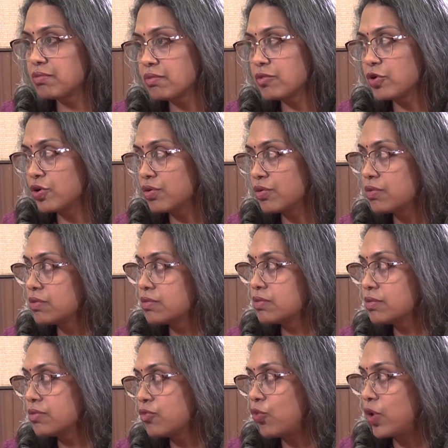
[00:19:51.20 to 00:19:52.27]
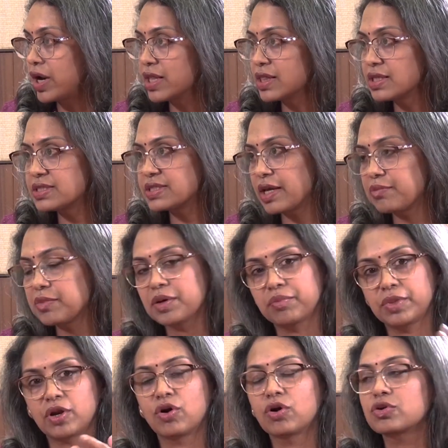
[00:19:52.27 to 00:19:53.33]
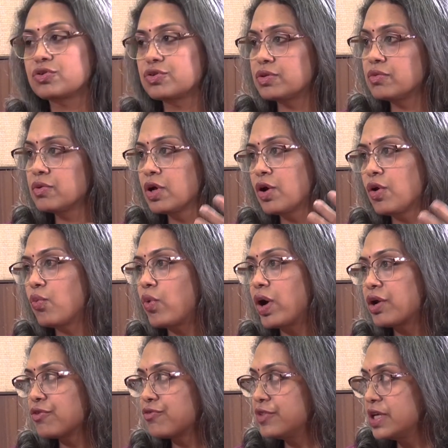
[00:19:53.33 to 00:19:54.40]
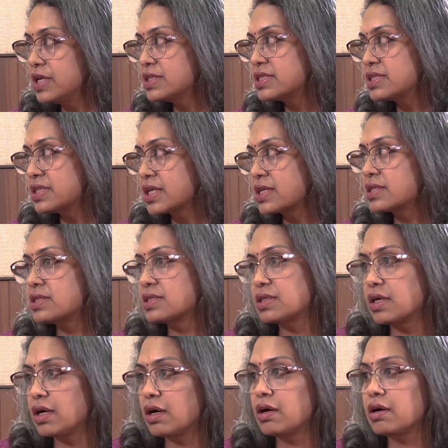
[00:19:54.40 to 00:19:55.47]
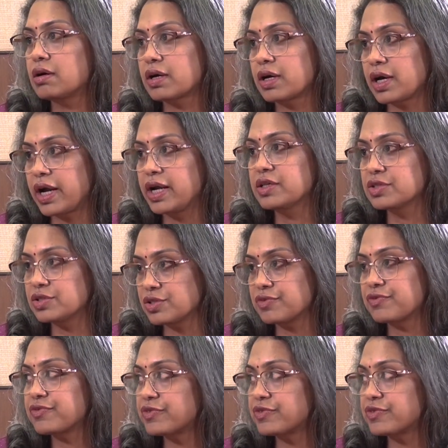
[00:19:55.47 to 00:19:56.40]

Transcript: you know, one and the same. They belong to one of these six kinds of